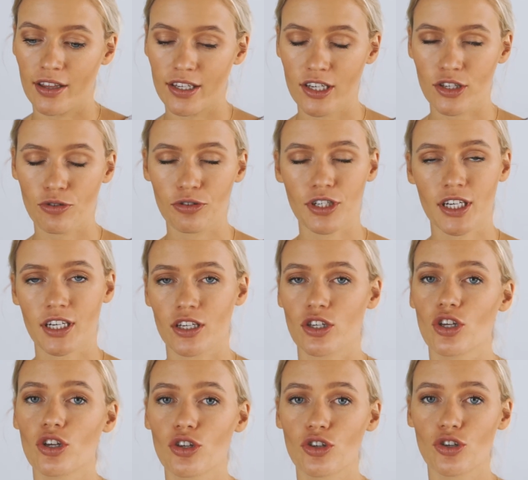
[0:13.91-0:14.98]
This routine
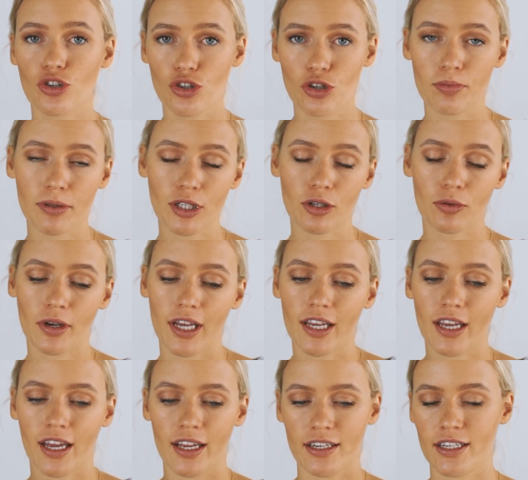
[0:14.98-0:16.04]
is super
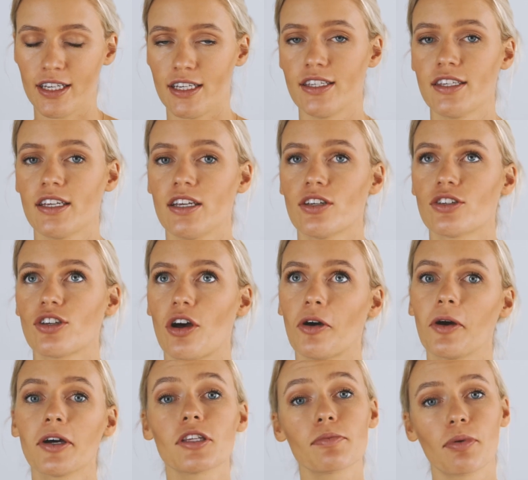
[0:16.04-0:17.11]
quick and easy,
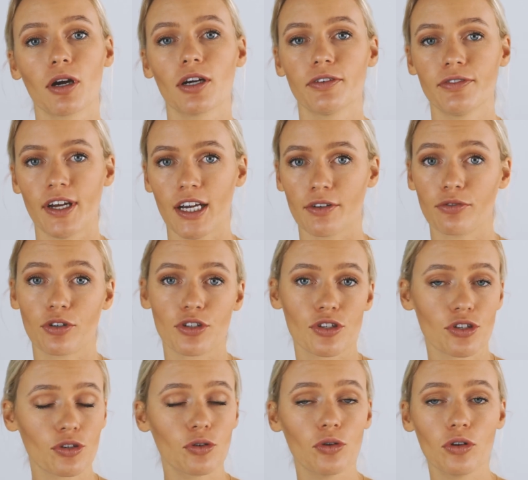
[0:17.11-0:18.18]
so it's perfect for
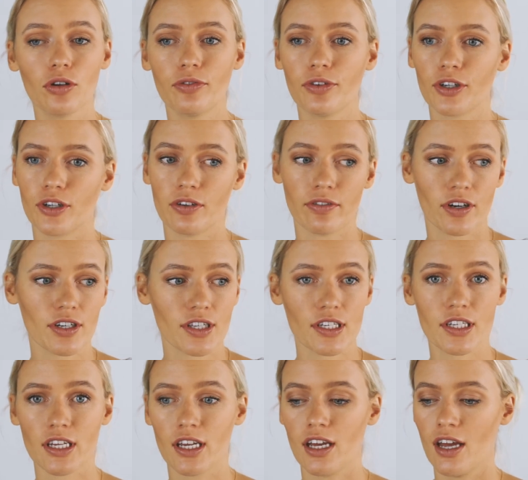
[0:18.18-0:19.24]
school, for
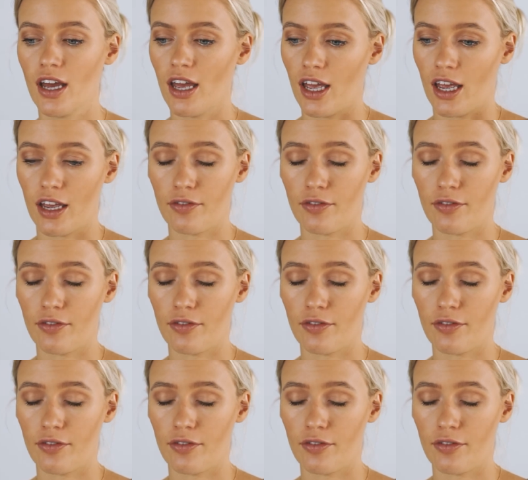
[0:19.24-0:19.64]
university.